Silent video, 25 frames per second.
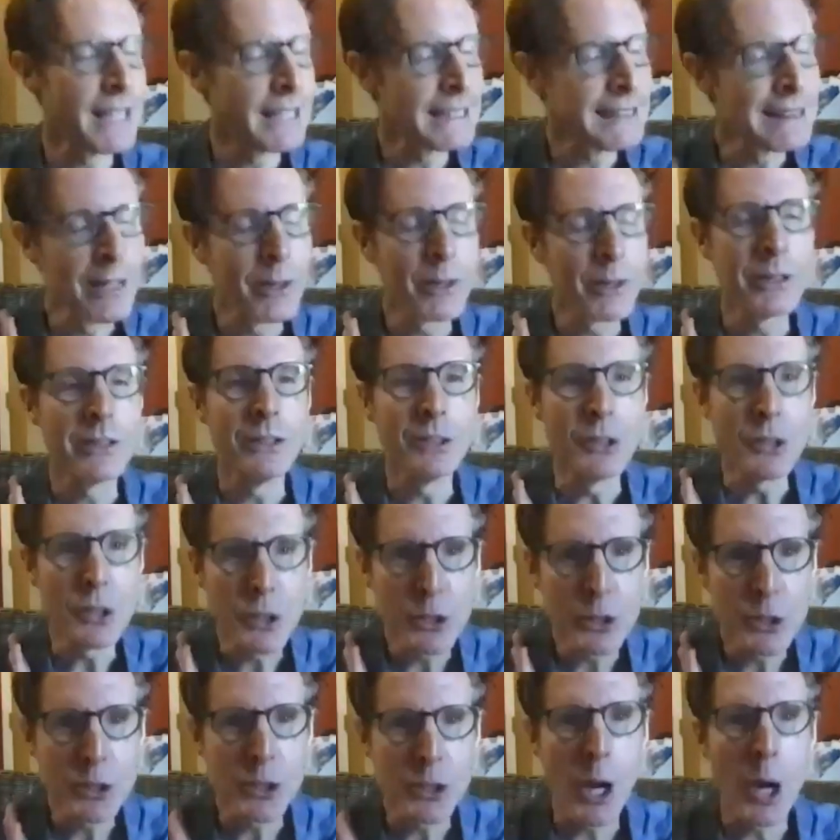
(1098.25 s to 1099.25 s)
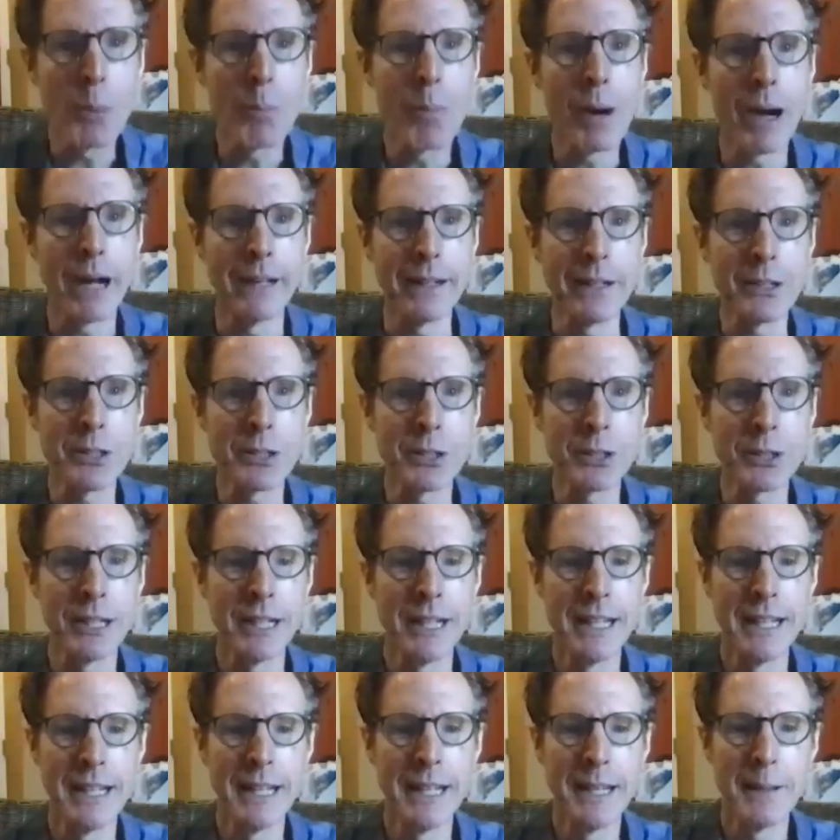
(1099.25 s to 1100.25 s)
I learn so much
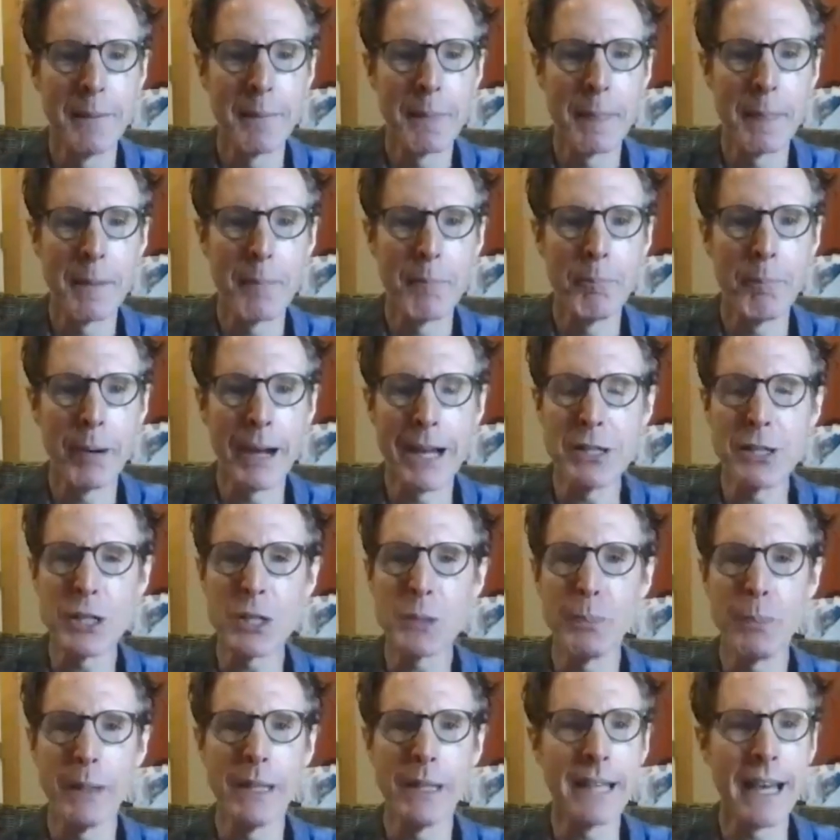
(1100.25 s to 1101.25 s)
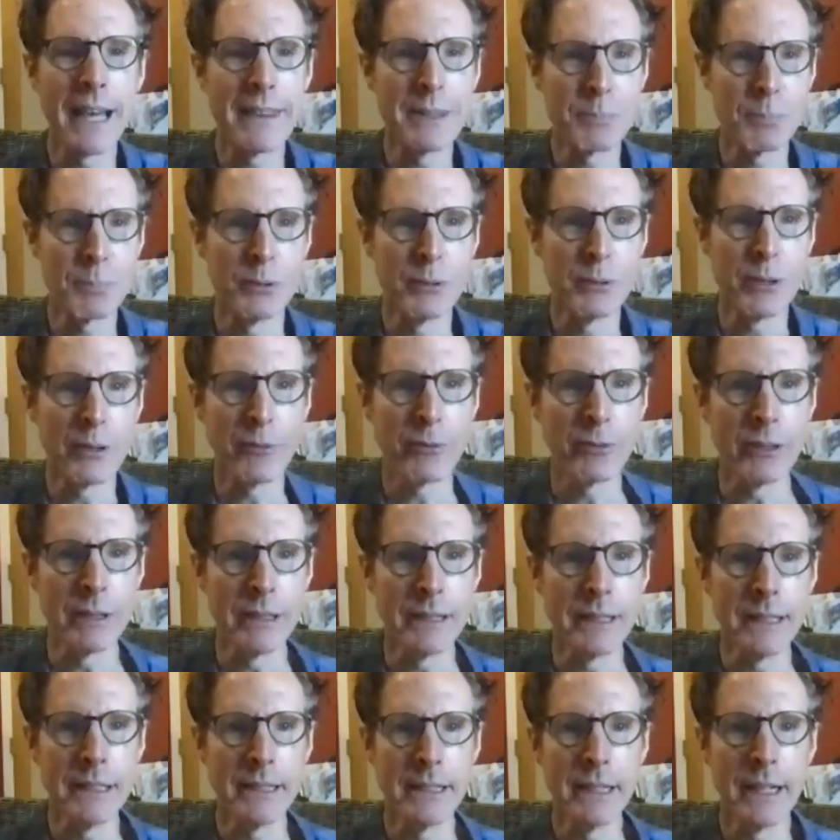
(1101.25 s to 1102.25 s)
by just being on the
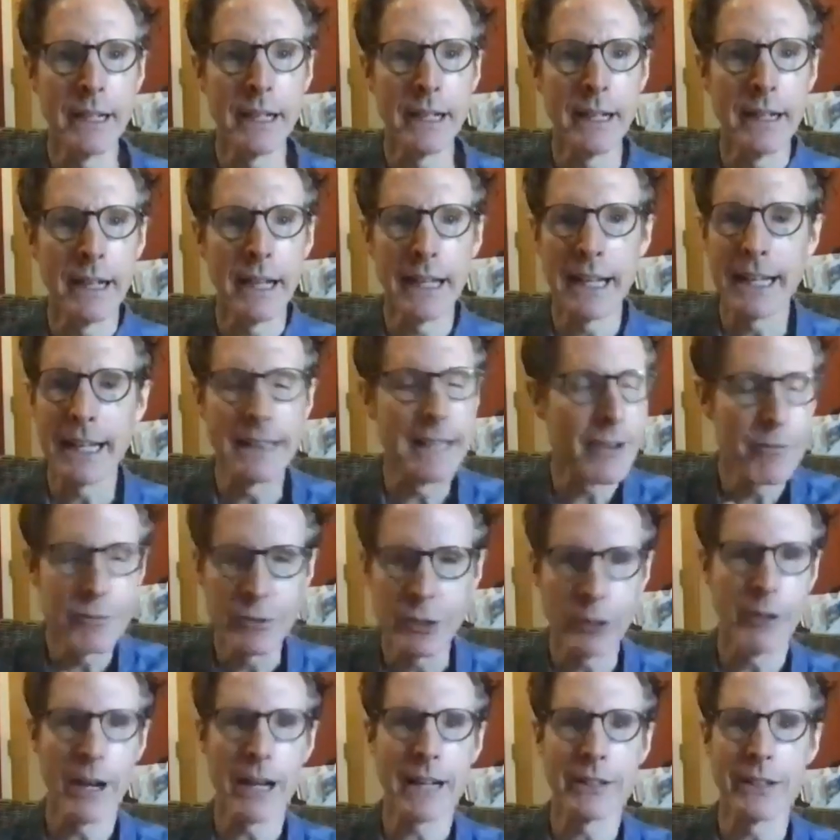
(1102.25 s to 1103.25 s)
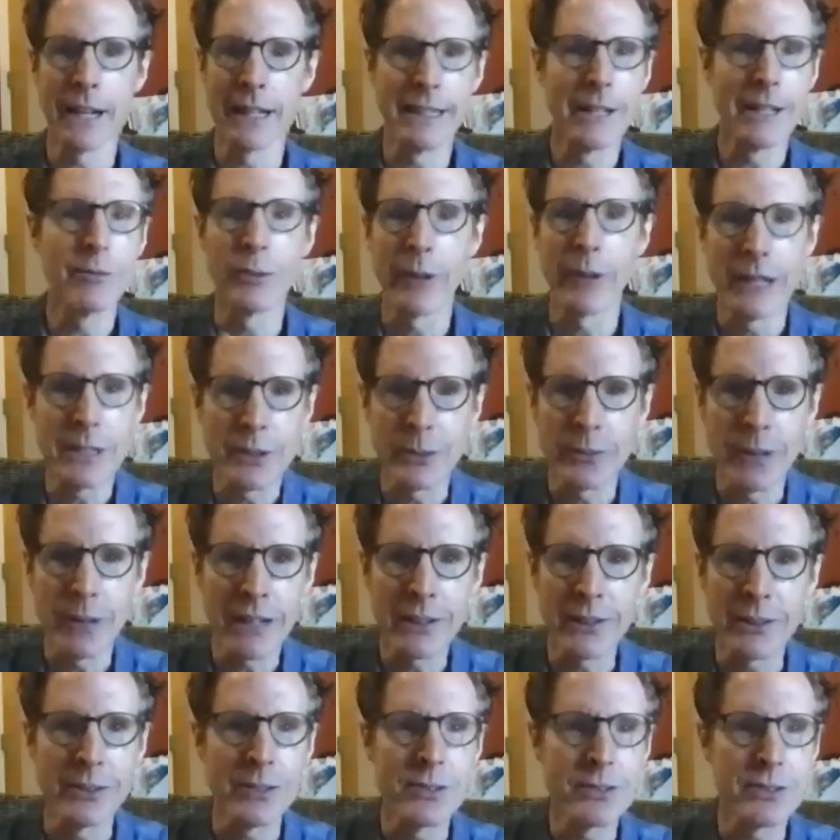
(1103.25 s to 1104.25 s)
periphery. And I love great
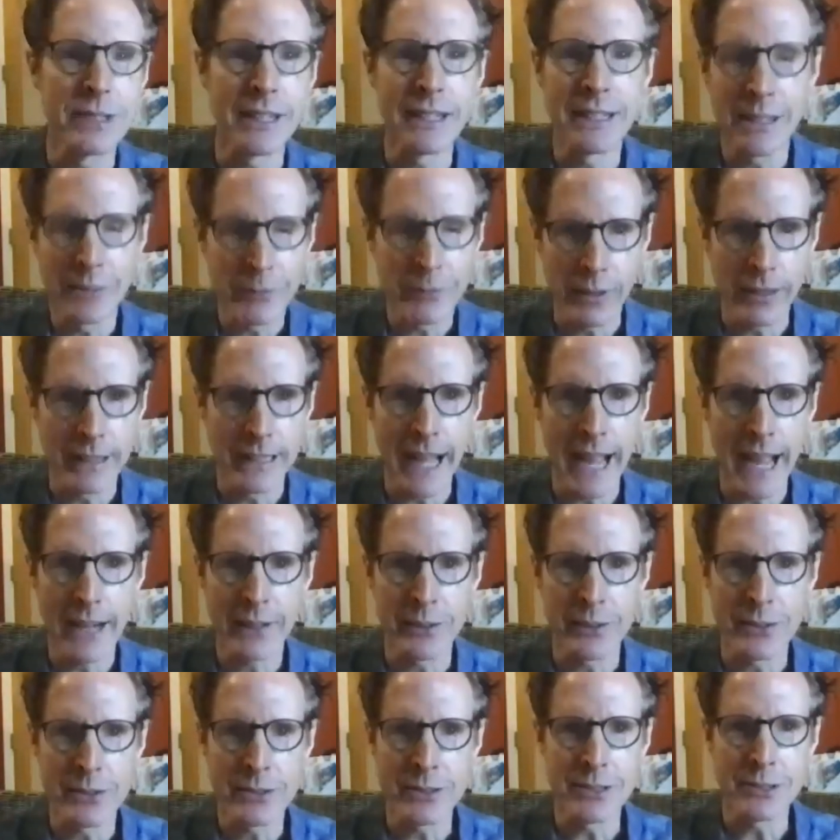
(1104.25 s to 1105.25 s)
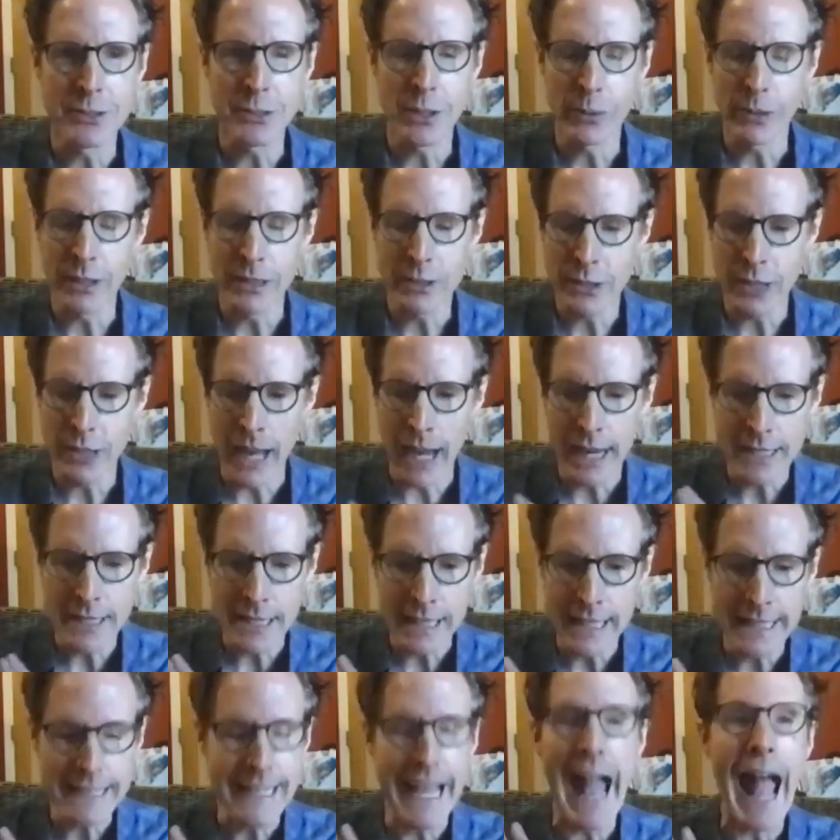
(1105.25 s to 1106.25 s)
directors and I love great actors. And so I just
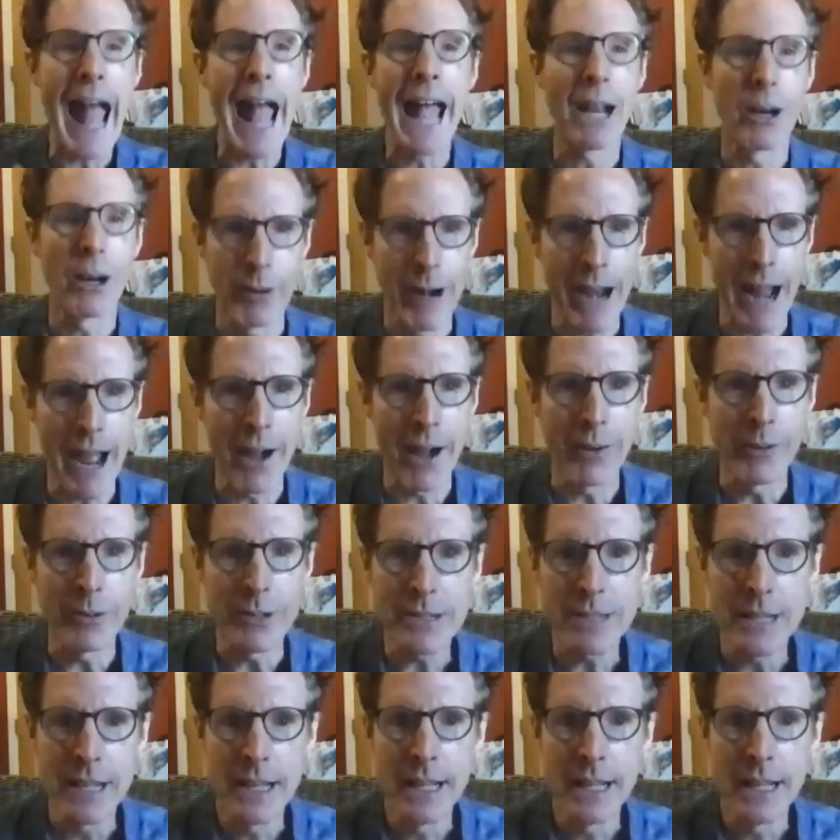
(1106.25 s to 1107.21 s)
like to hang around.